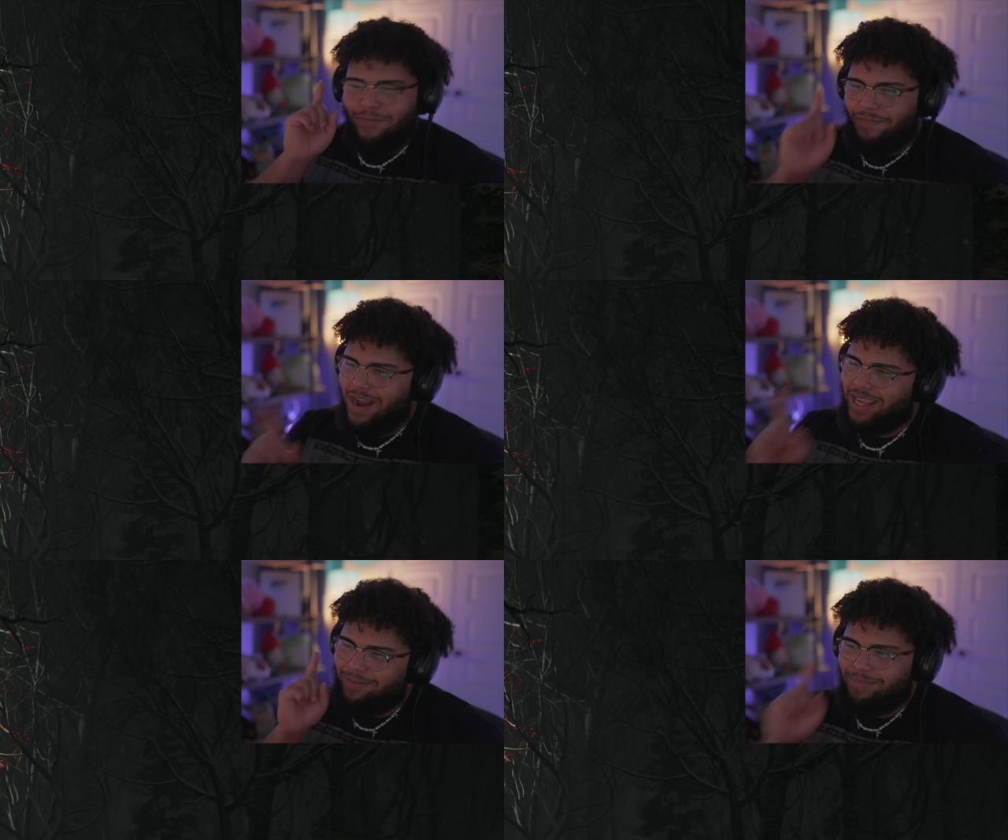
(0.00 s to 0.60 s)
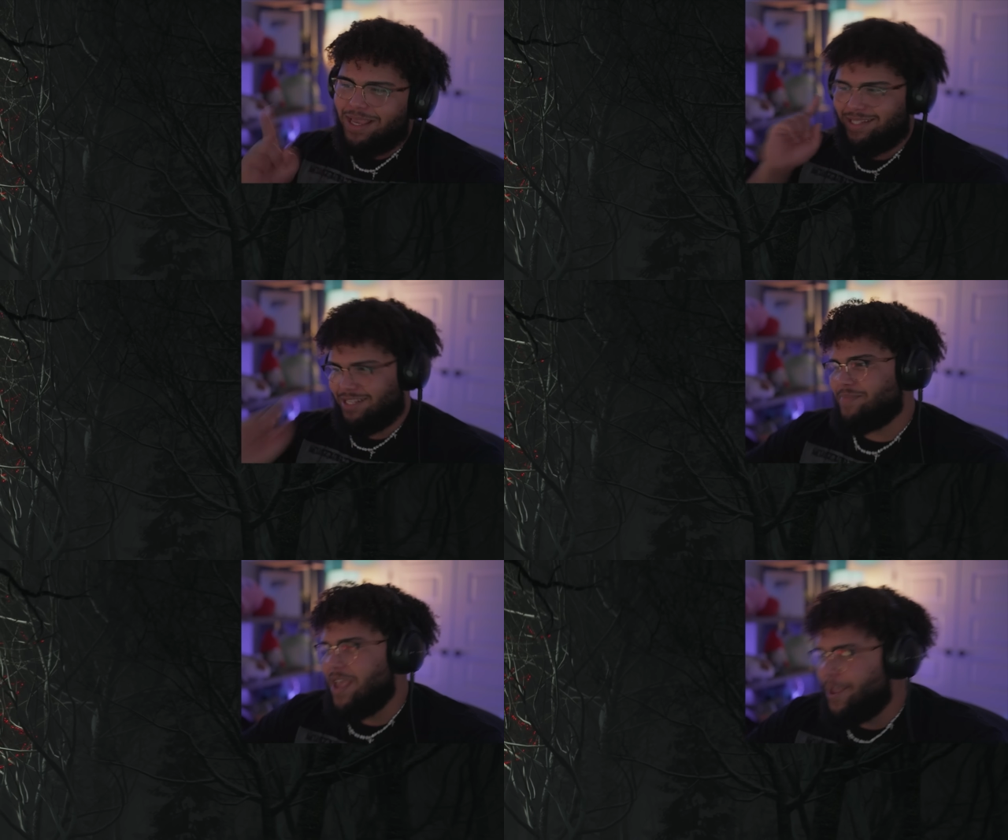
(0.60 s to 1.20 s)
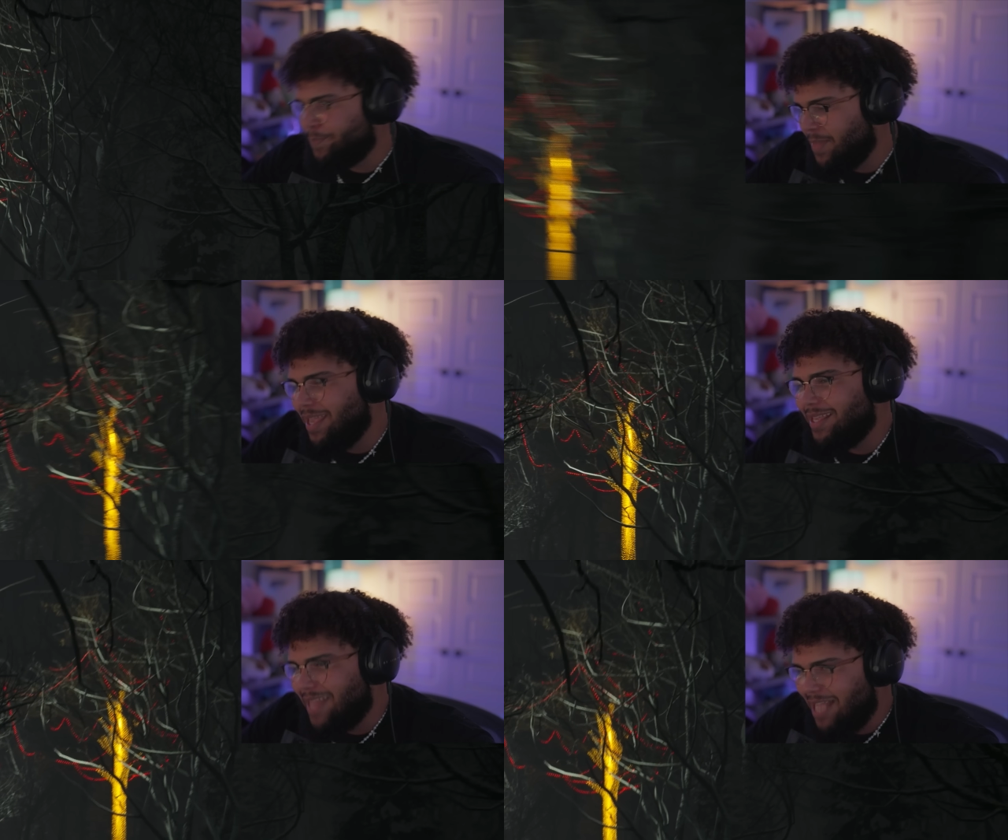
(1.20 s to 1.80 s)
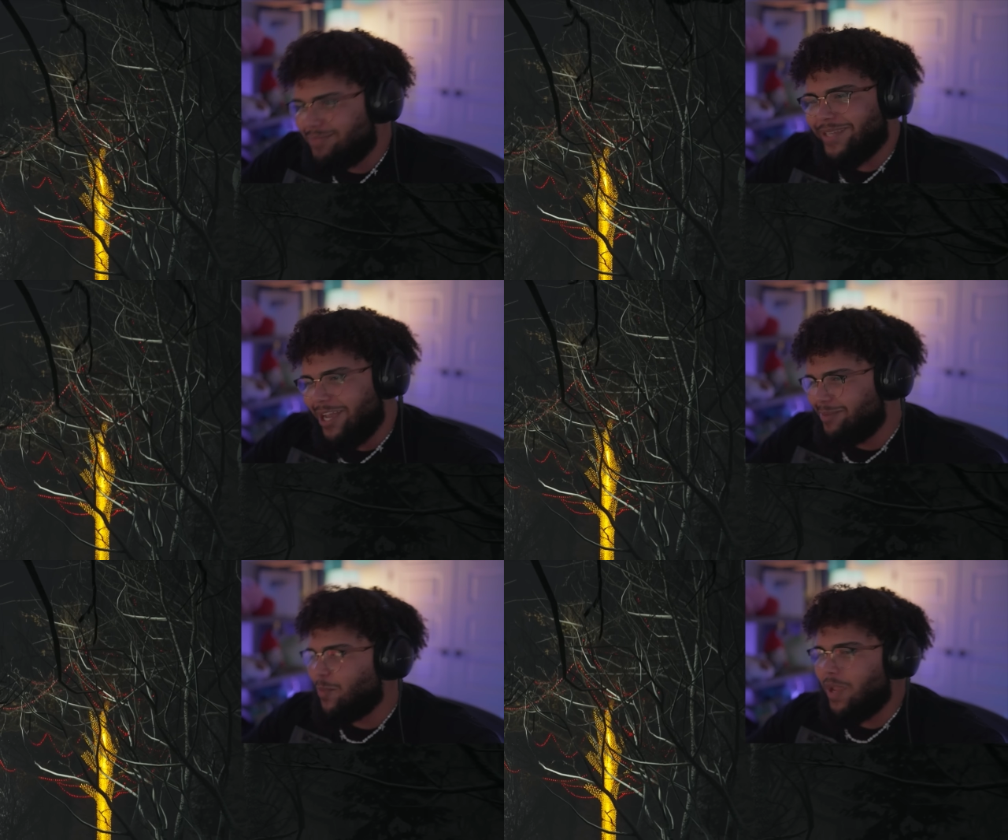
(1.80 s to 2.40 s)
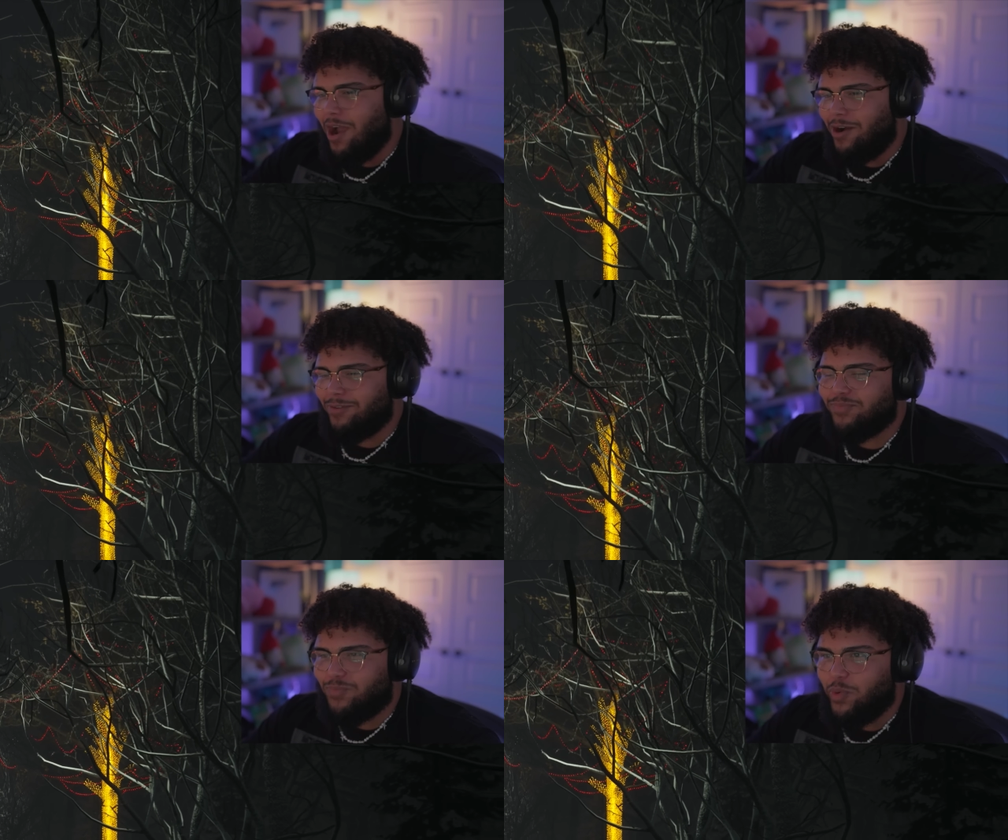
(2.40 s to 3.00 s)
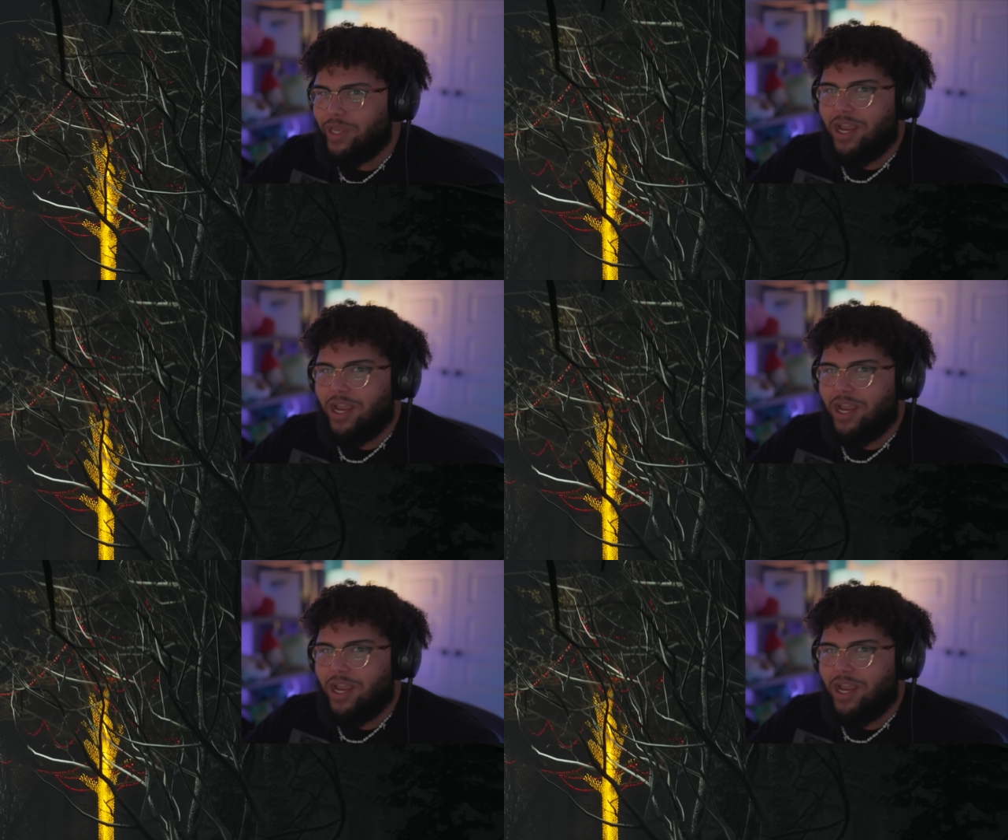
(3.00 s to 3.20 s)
fucking business, man. That yep, we gone. We